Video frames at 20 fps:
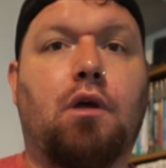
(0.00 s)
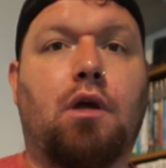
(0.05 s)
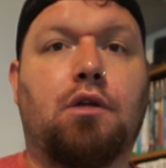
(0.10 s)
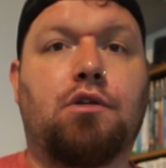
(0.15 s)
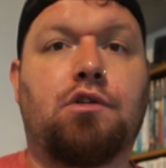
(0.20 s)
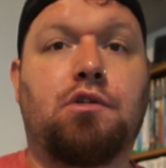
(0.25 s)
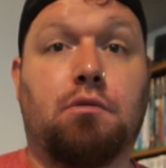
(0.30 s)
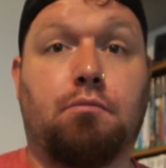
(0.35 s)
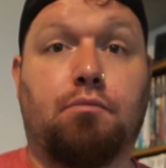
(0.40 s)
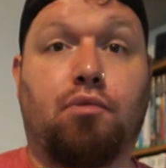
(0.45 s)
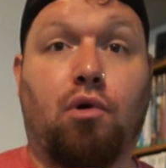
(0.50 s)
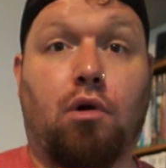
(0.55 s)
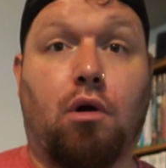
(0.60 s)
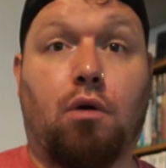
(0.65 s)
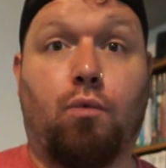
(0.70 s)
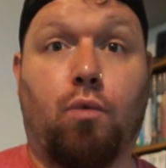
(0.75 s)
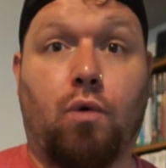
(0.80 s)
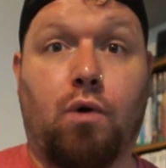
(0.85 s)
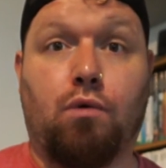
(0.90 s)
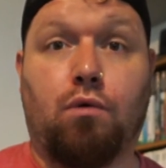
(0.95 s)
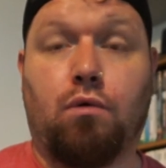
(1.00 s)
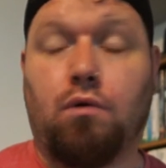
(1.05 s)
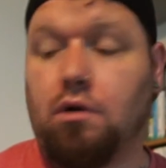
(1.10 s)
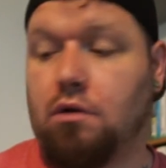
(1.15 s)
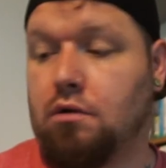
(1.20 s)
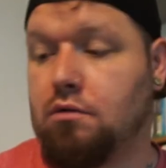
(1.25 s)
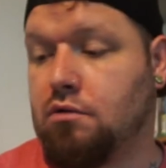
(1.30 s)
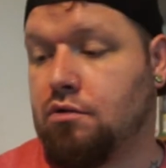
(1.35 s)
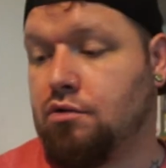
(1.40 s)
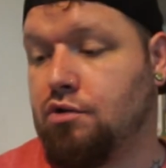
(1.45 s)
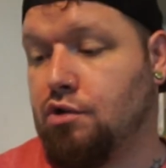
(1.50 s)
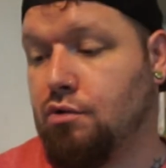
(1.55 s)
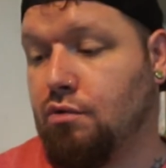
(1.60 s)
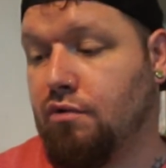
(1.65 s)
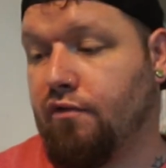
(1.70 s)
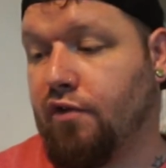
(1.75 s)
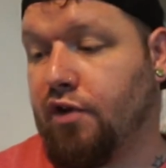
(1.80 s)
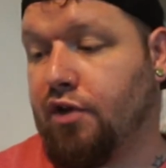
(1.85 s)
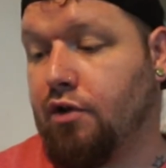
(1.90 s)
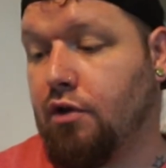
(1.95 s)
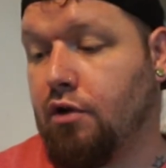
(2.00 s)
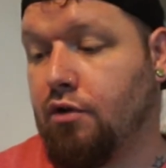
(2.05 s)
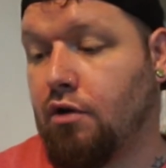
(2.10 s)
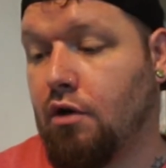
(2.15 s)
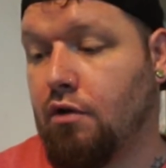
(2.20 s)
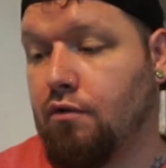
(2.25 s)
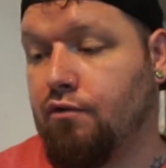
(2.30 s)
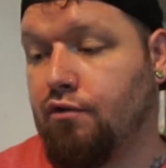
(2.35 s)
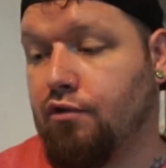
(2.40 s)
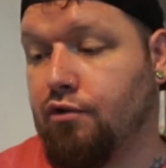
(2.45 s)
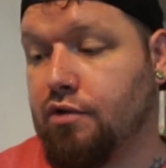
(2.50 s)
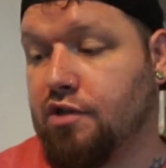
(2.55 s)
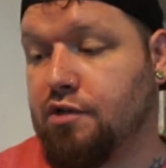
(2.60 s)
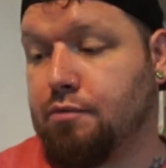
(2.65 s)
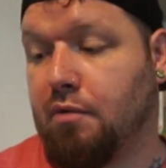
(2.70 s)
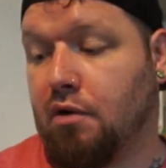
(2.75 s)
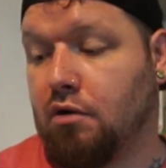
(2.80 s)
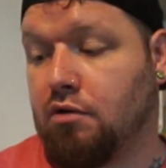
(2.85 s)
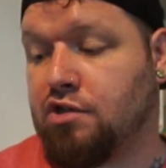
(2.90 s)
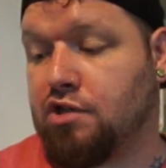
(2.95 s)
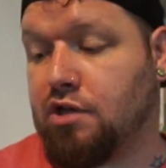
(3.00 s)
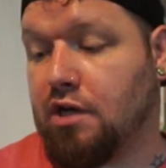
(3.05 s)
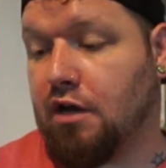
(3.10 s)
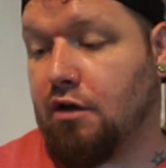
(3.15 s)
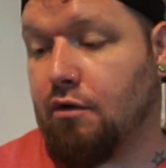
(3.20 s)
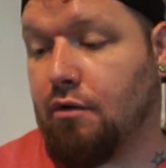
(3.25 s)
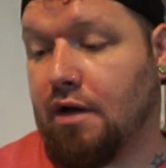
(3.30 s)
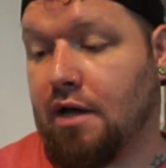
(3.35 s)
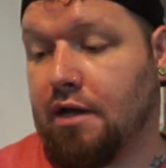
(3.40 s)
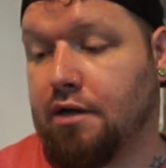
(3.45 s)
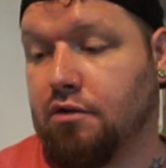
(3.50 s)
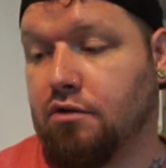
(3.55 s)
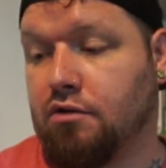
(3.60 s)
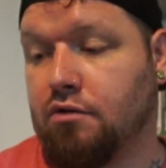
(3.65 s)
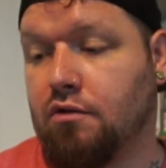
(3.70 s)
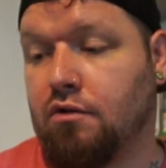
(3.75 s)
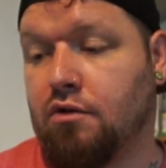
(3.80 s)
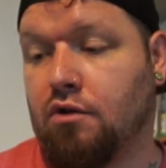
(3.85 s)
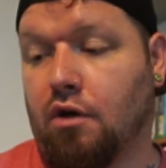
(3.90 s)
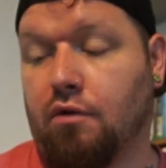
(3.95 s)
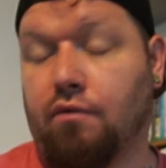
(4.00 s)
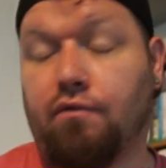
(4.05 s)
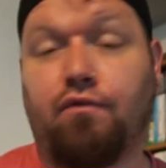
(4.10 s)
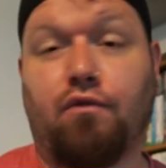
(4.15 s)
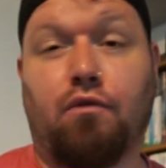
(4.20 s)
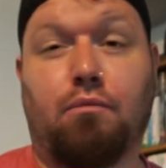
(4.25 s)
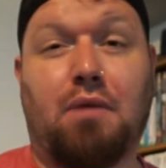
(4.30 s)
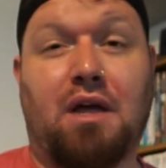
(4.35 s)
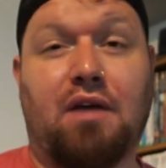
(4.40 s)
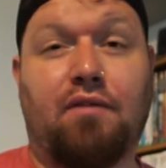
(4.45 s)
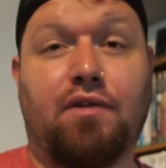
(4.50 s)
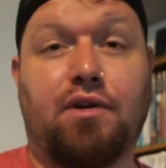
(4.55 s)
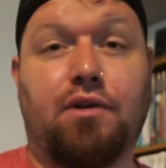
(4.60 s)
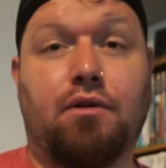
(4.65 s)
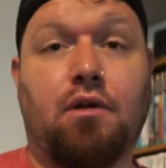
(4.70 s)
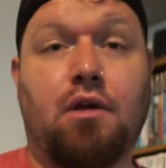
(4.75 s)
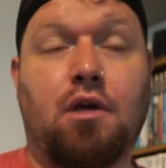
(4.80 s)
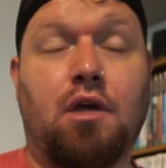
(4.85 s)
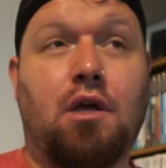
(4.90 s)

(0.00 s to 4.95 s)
some point I will do a video going through this box now and going from having